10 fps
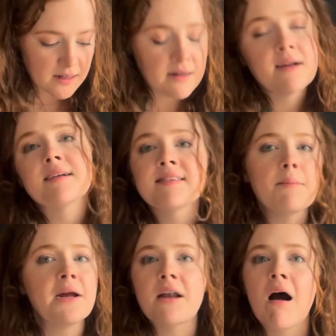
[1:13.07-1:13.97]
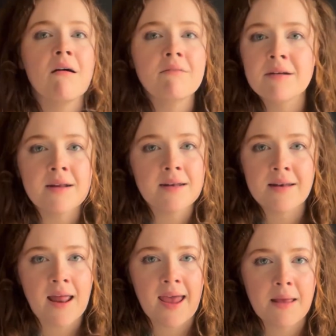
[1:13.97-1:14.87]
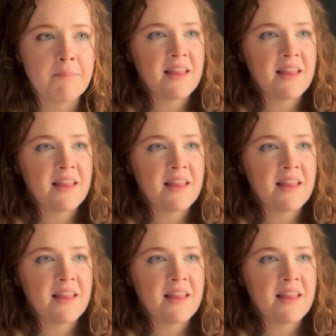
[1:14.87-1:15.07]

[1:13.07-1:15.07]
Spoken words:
Is that mine own name?